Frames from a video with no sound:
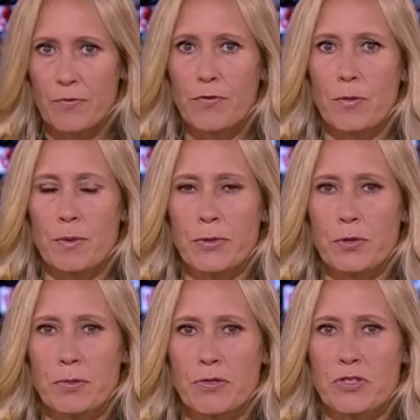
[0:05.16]
former
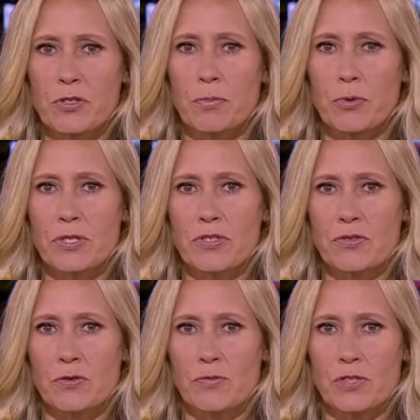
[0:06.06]
pupils at a boarding
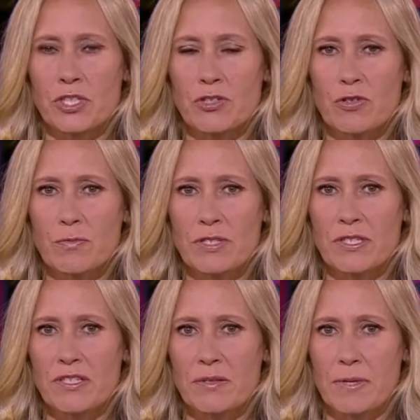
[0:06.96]
school for children with
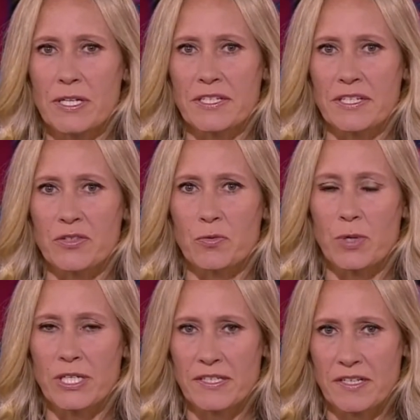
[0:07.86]
disabilities,
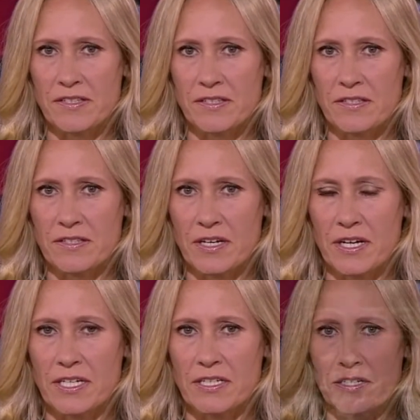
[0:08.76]
where dozens
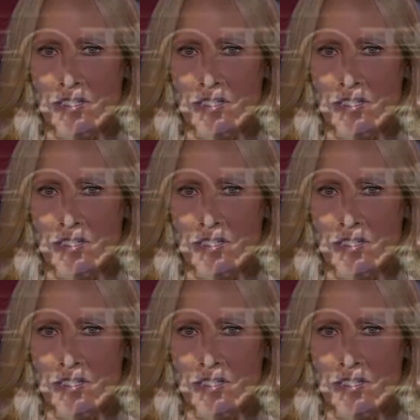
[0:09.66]
died.